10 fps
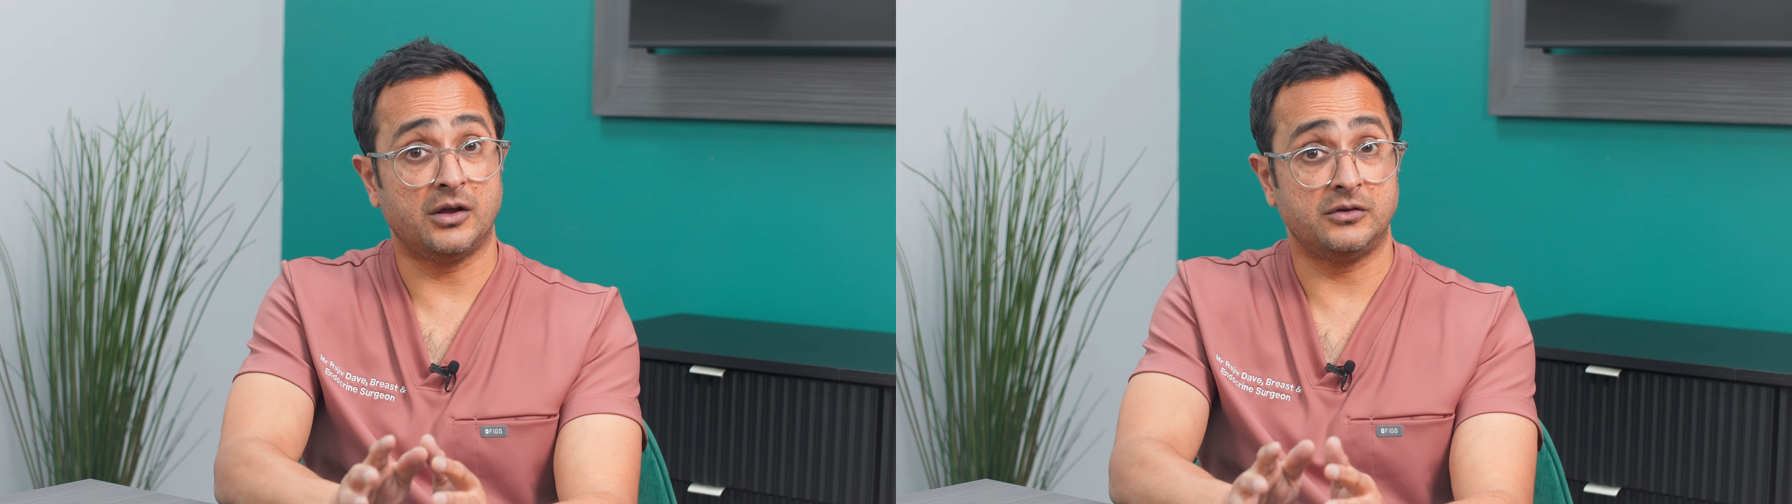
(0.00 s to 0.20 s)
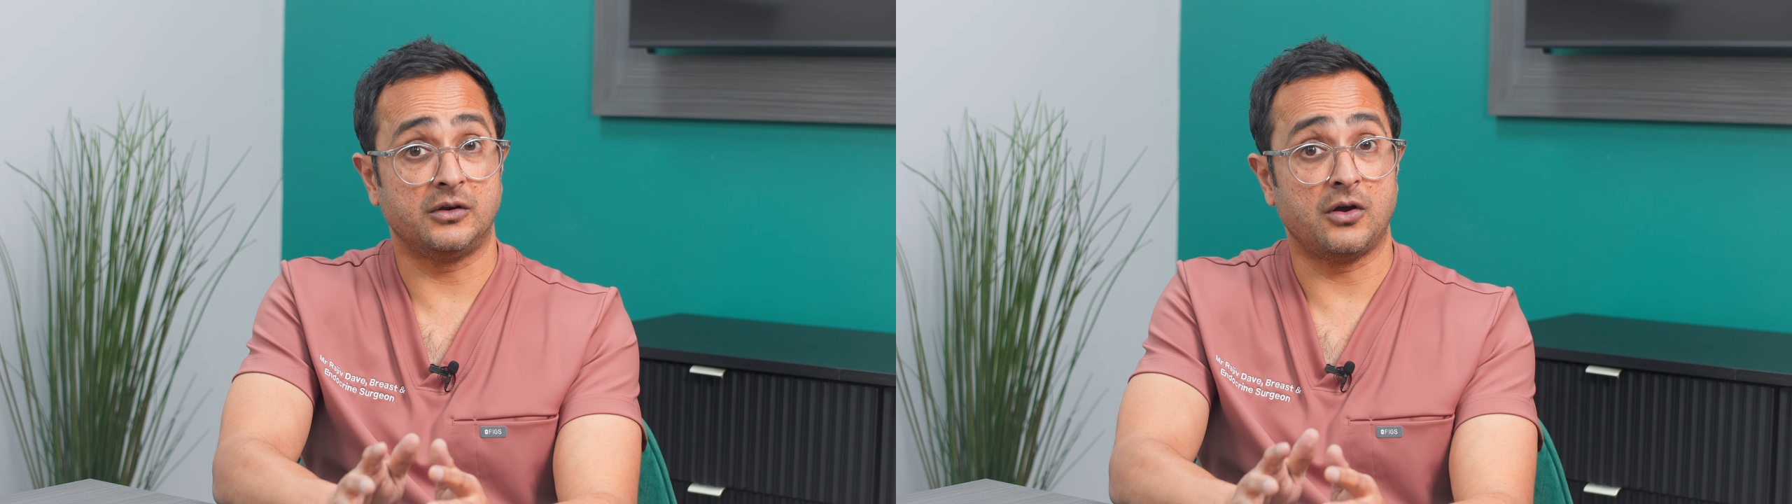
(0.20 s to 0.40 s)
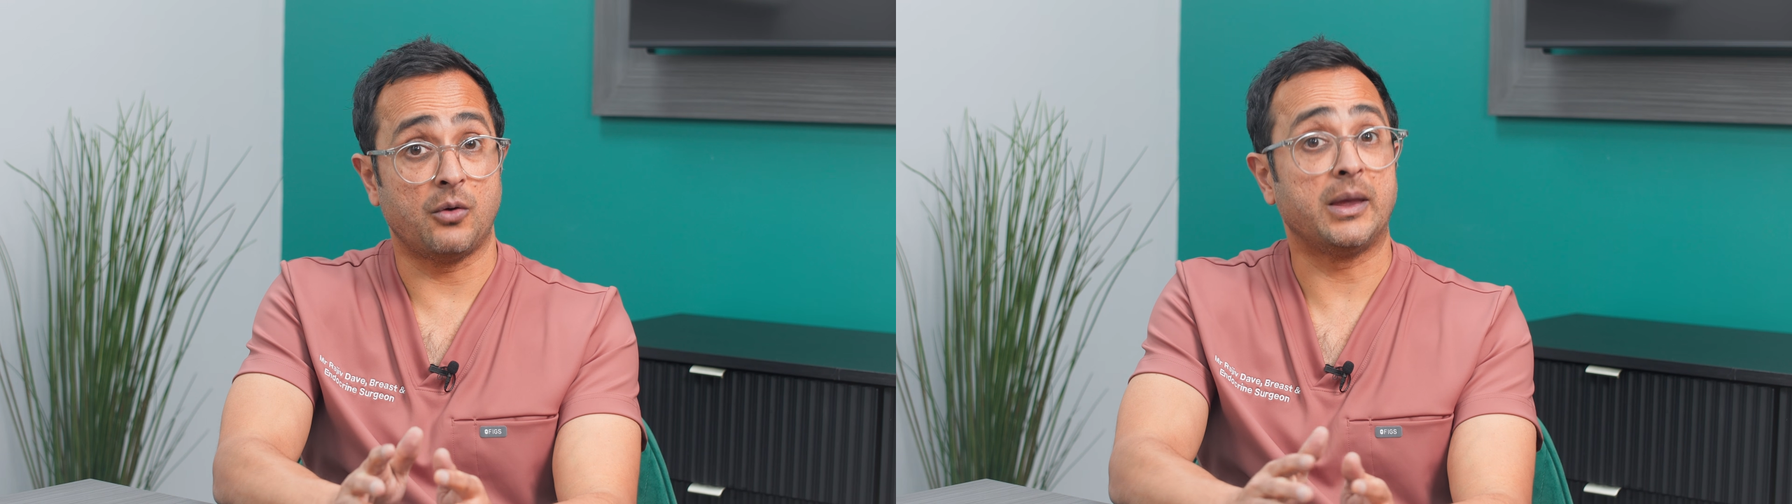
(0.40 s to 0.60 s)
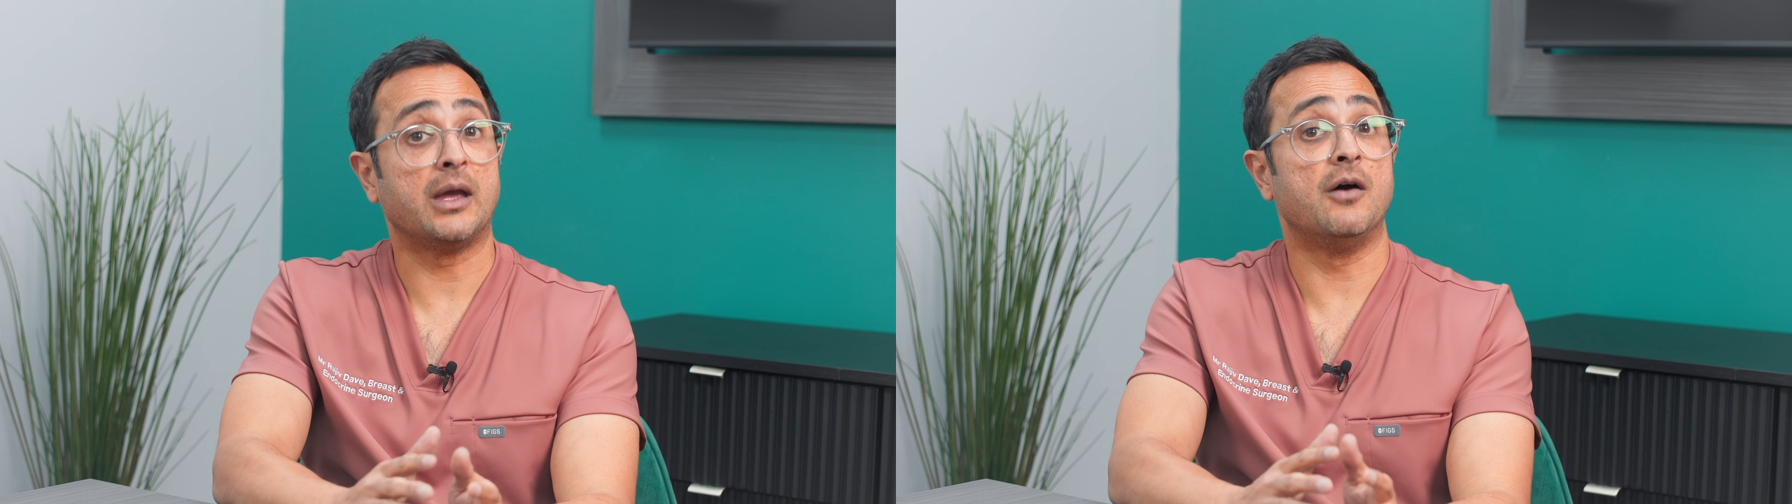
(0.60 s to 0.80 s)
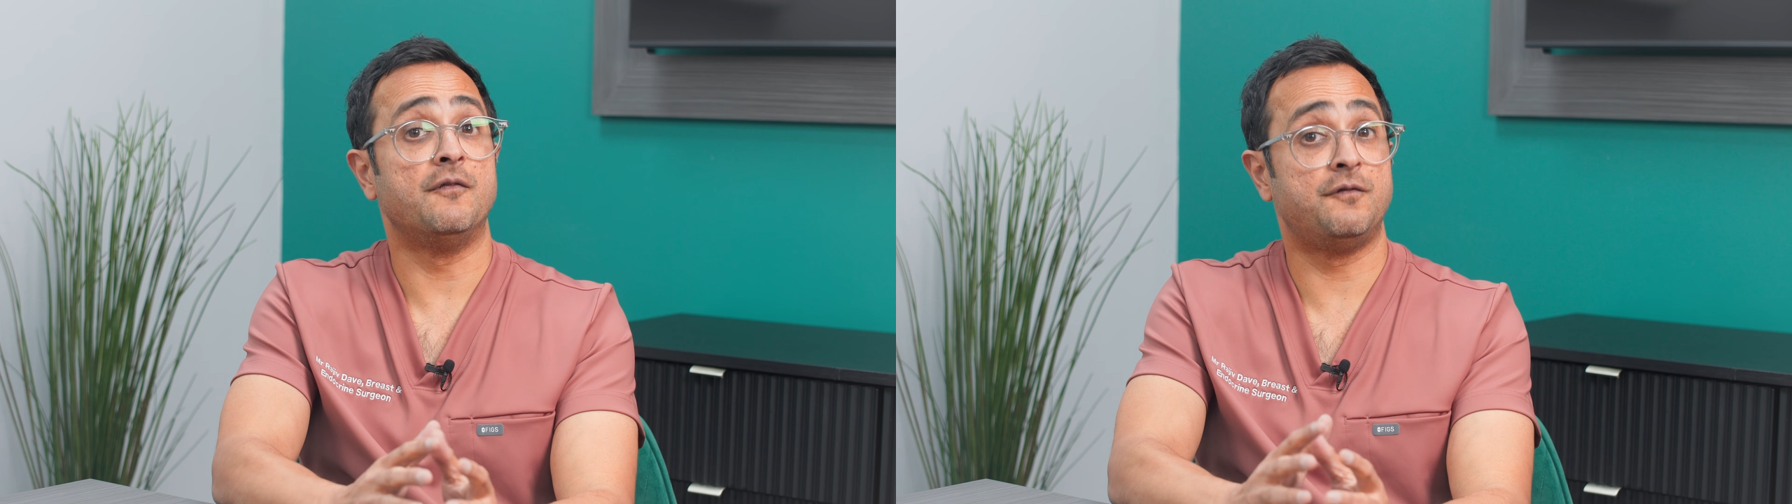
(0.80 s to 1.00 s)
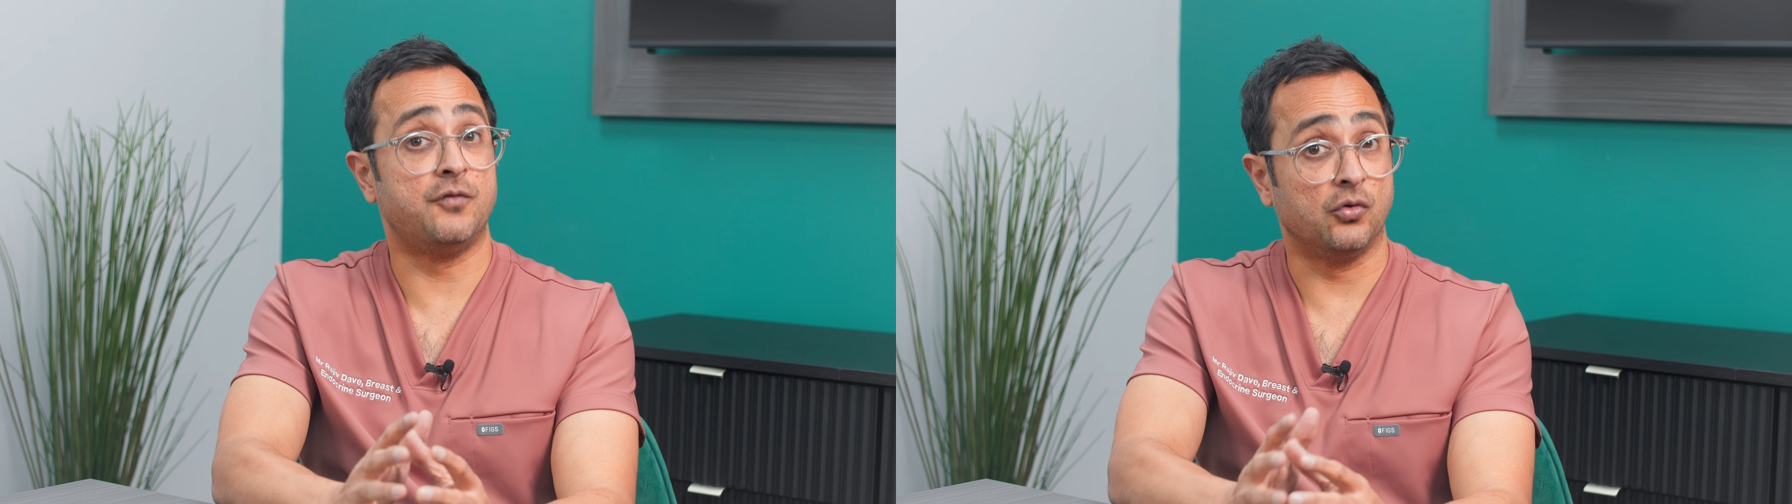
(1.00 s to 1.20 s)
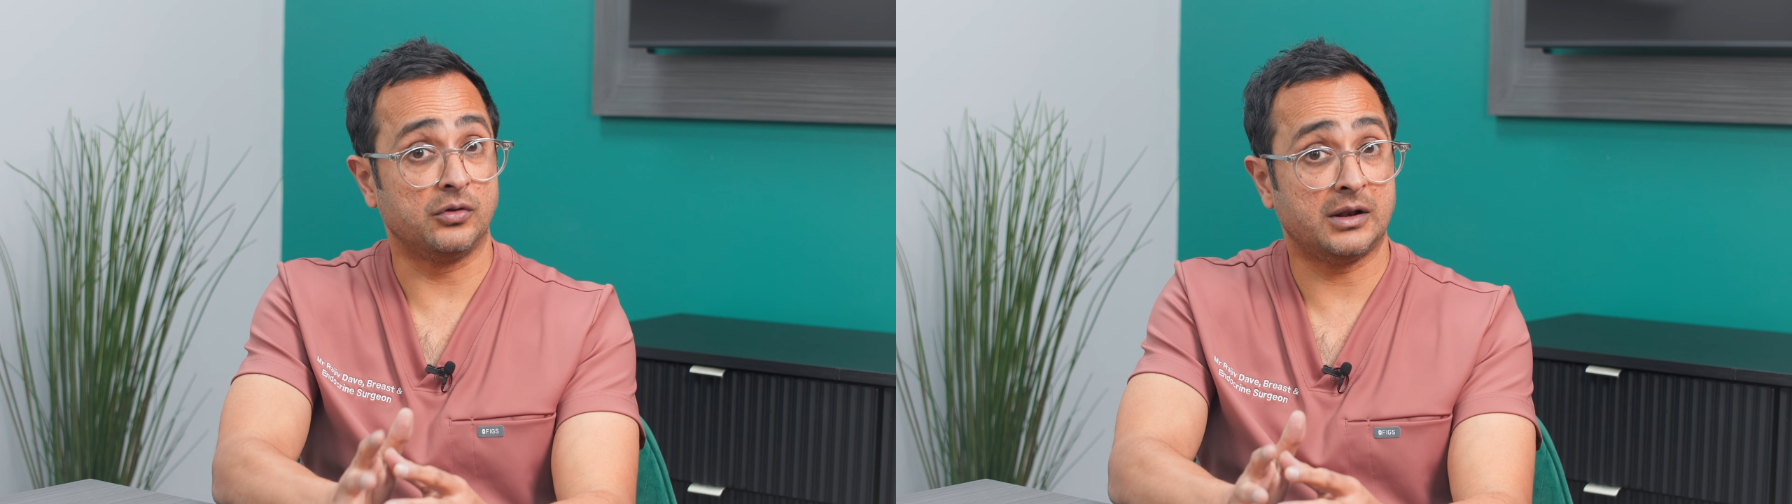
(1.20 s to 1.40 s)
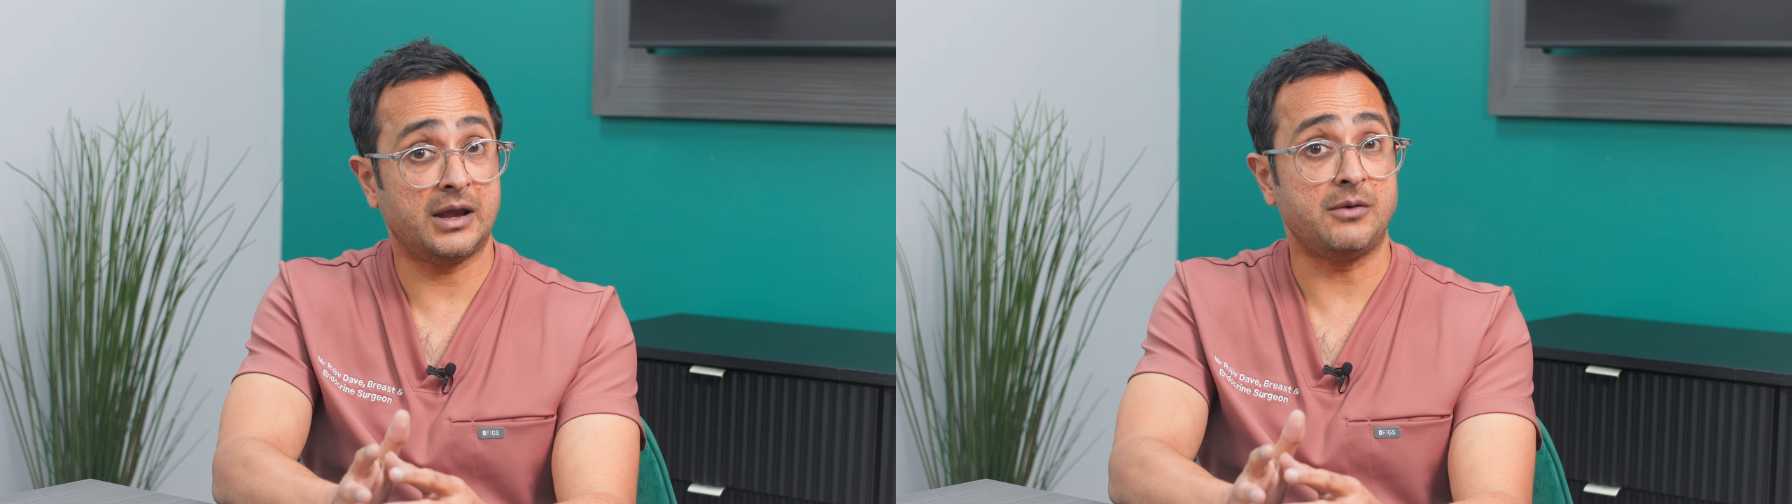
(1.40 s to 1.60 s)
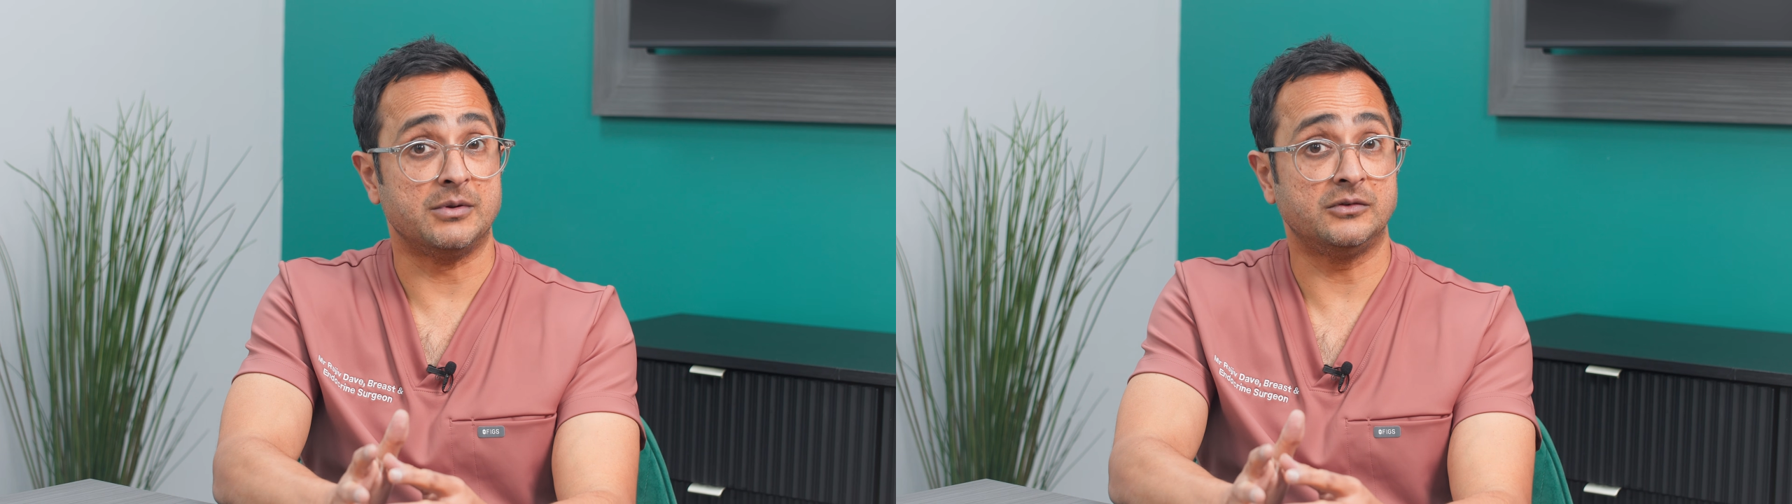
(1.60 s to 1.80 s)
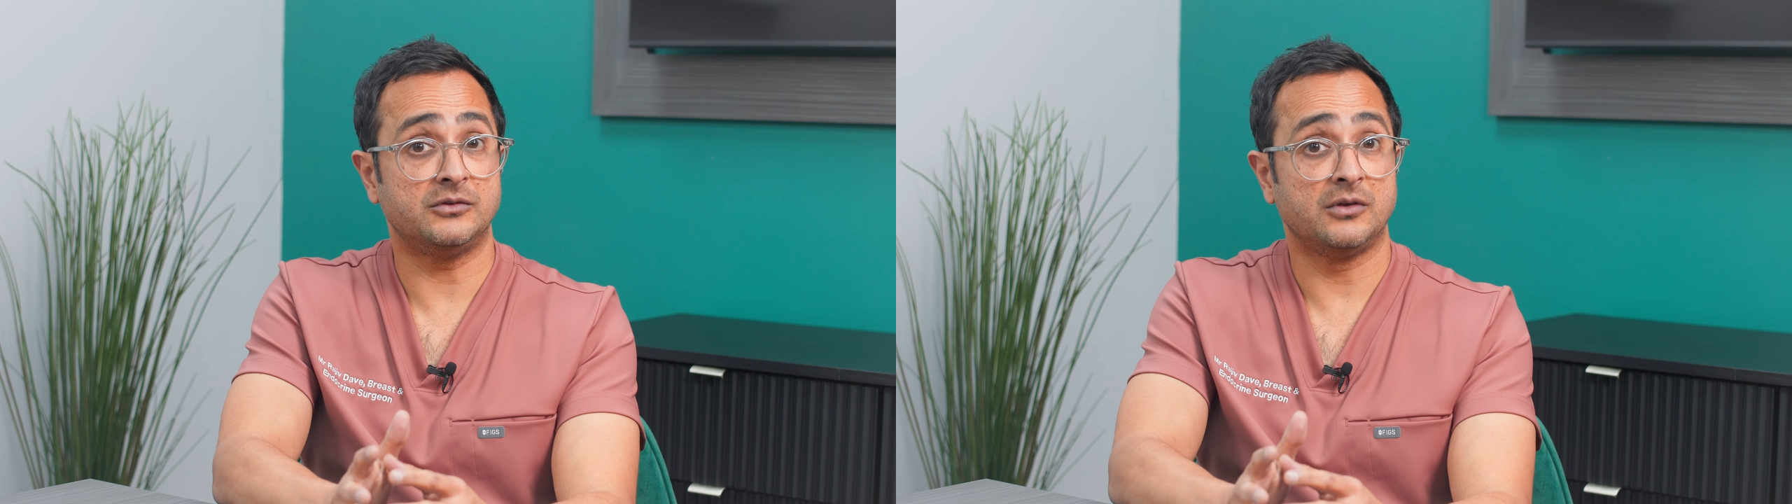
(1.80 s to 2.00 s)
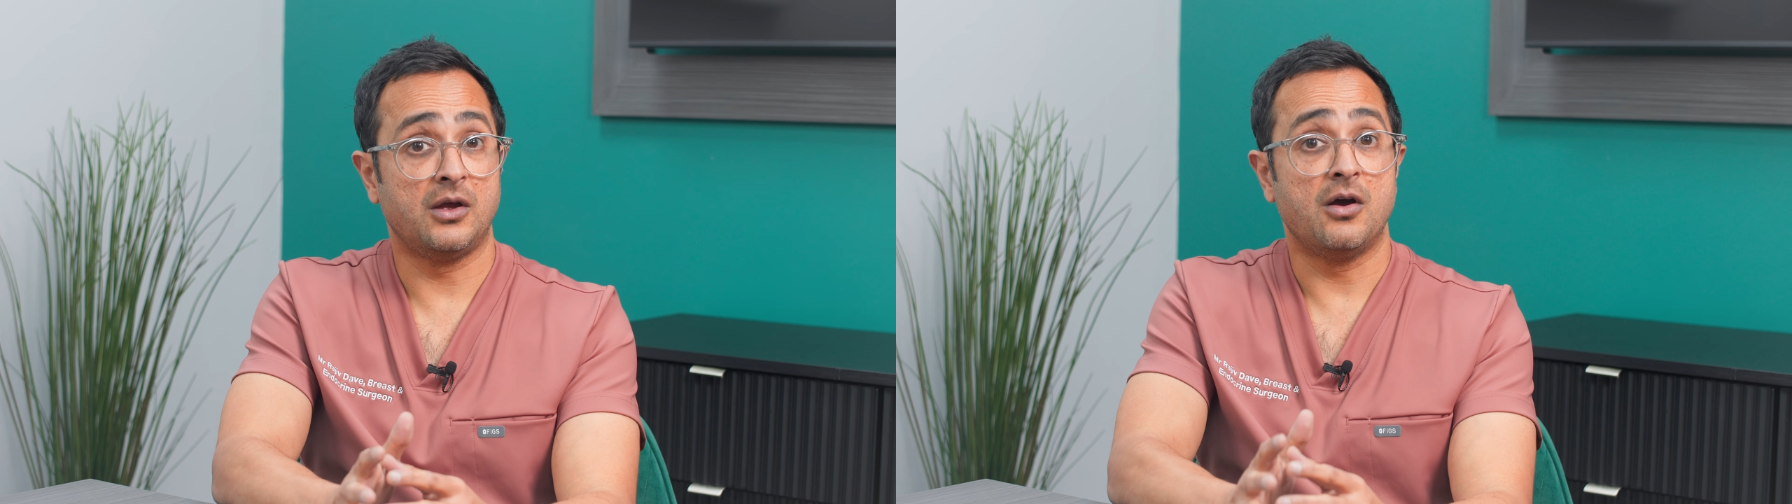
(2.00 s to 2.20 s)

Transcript: undergoing a full clearance